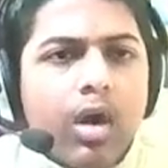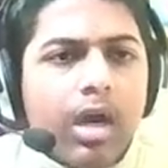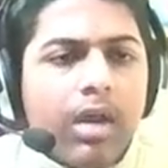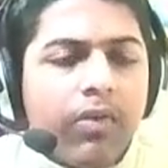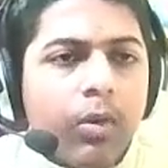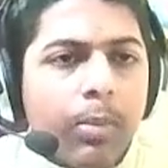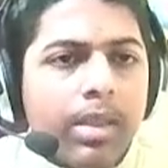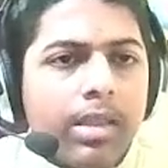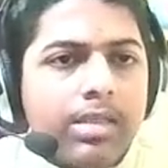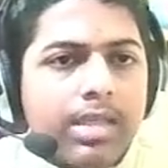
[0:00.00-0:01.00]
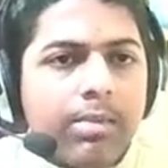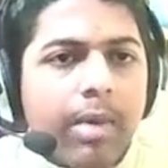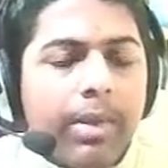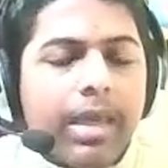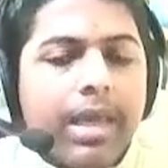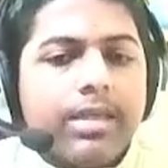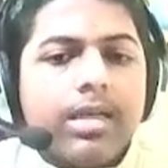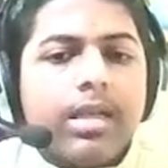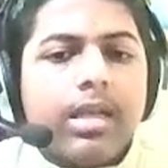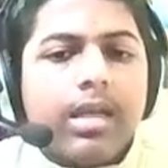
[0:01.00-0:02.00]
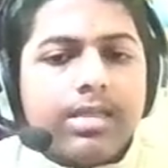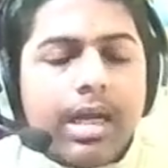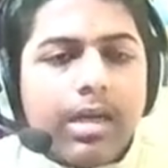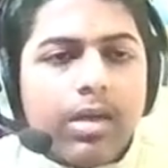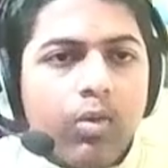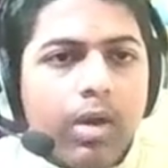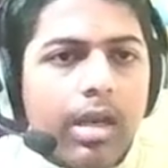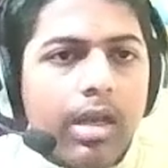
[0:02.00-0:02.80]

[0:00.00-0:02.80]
or if you open this same application inside Google,